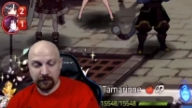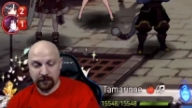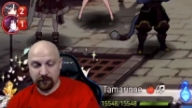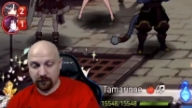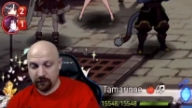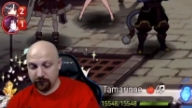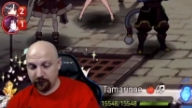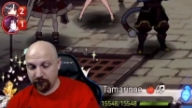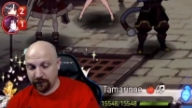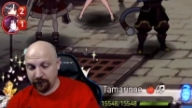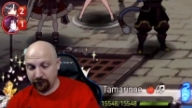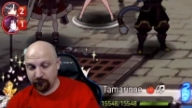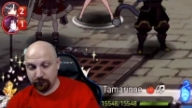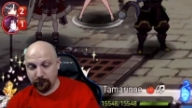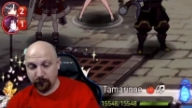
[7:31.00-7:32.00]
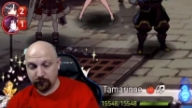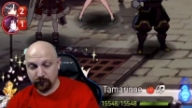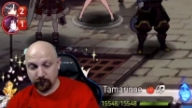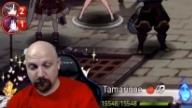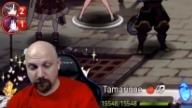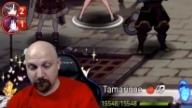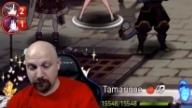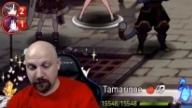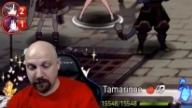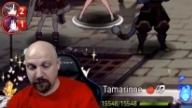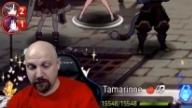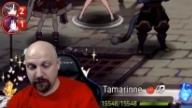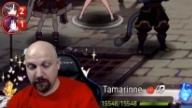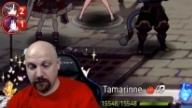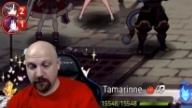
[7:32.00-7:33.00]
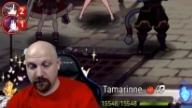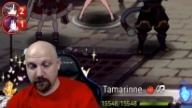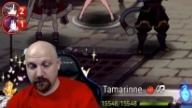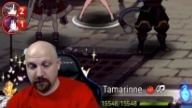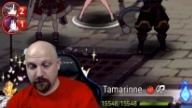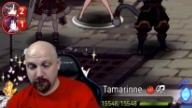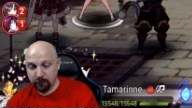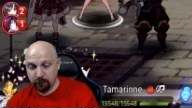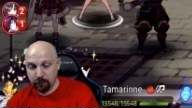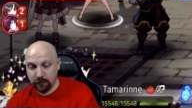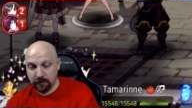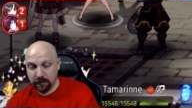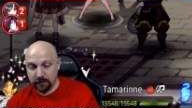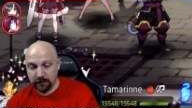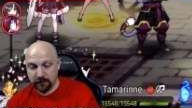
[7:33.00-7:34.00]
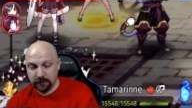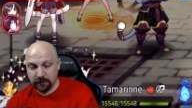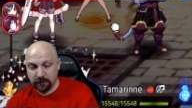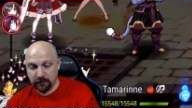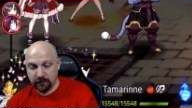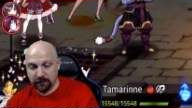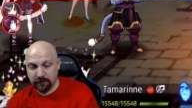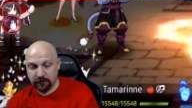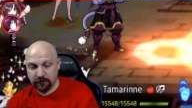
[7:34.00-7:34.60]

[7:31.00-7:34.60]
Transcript: her. I just haven't built her up yet. But, you know, it's